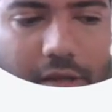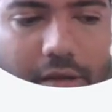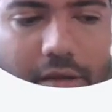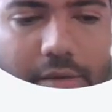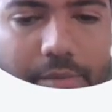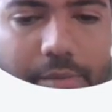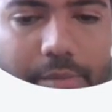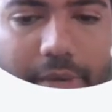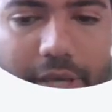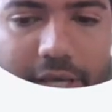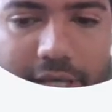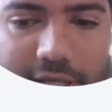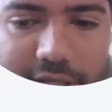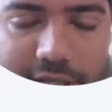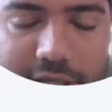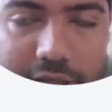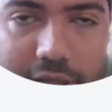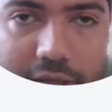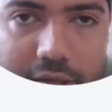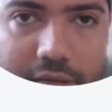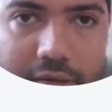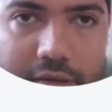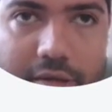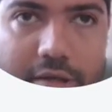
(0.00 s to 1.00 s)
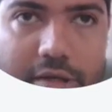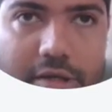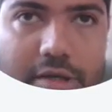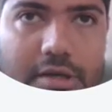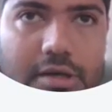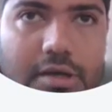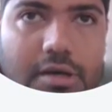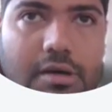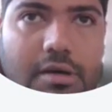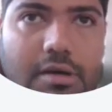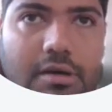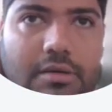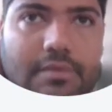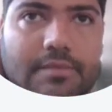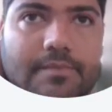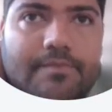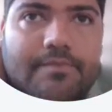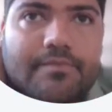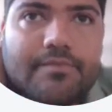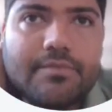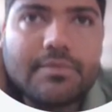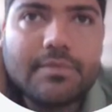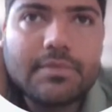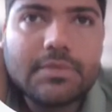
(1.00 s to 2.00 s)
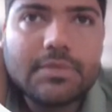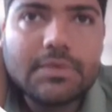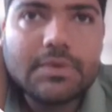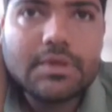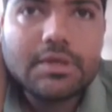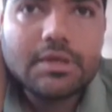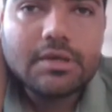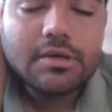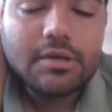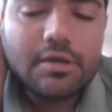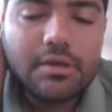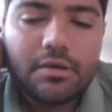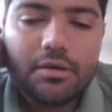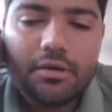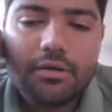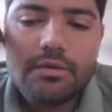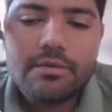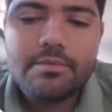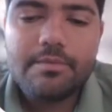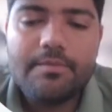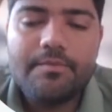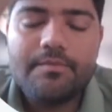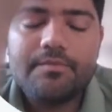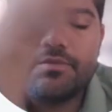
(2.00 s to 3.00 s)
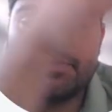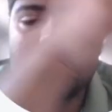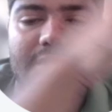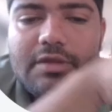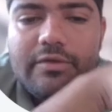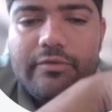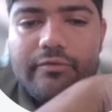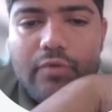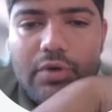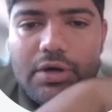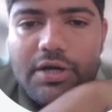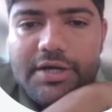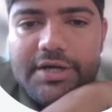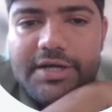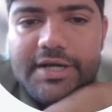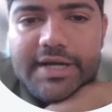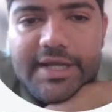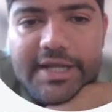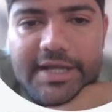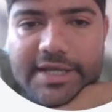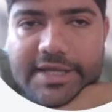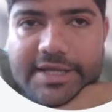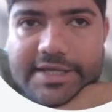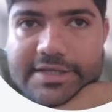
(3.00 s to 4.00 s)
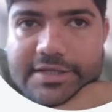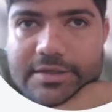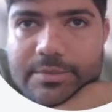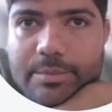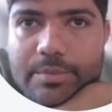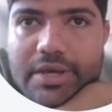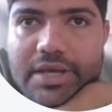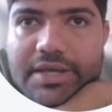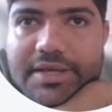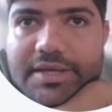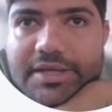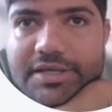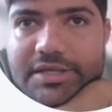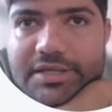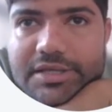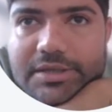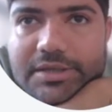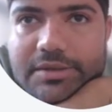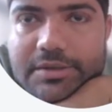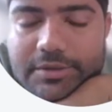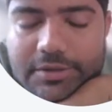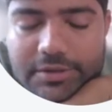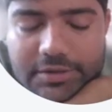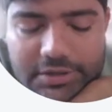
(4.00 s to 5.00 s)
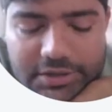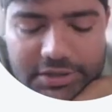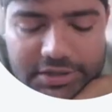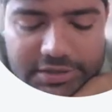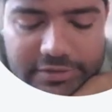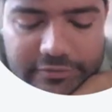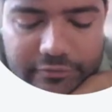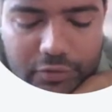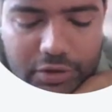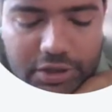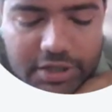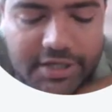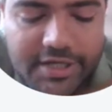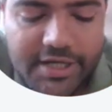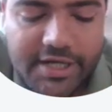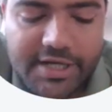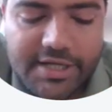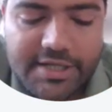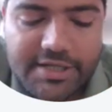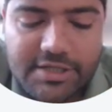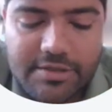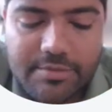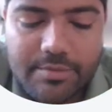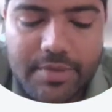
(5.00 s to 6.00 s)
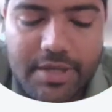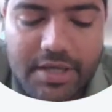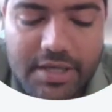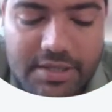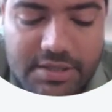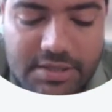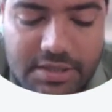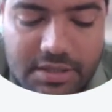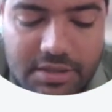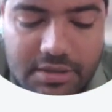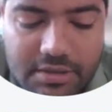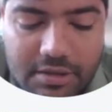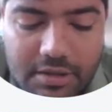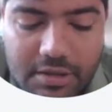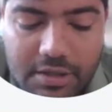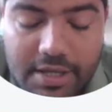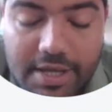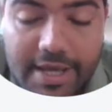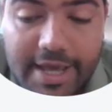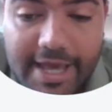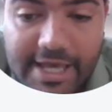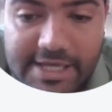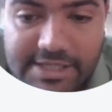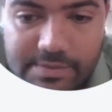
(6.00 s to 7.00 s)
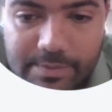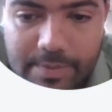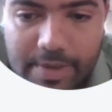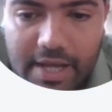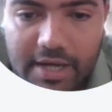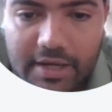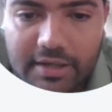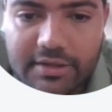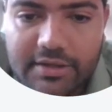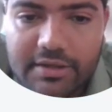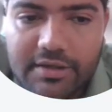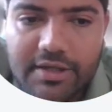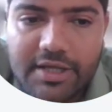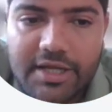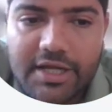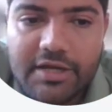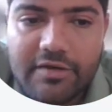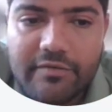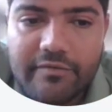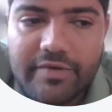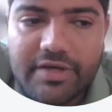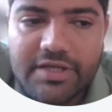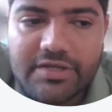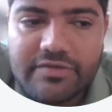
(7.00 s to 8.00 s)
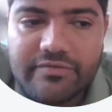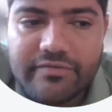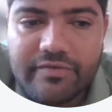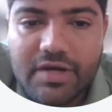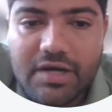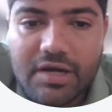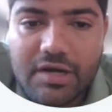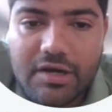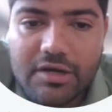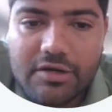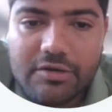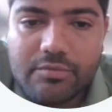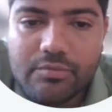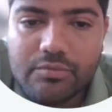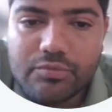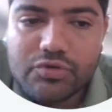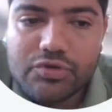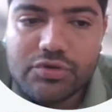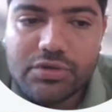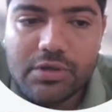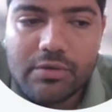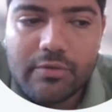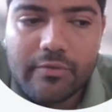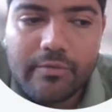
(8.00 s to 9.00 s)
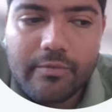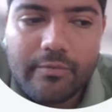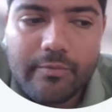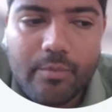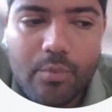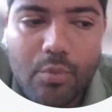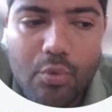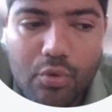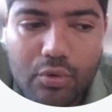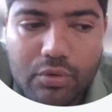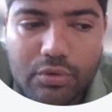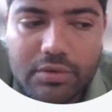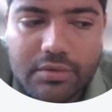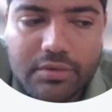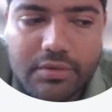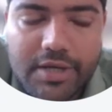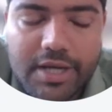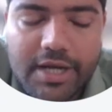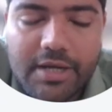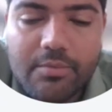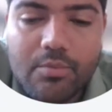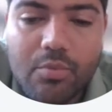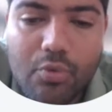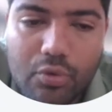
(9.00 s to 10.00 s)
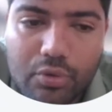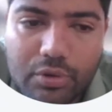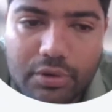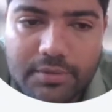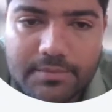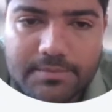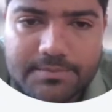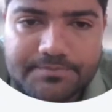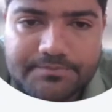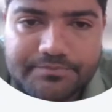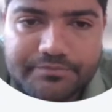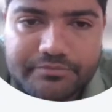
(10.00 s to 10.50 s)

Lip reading: a major uh, uh, volunteering is volunteering is a major aspect in which we learn so more and more.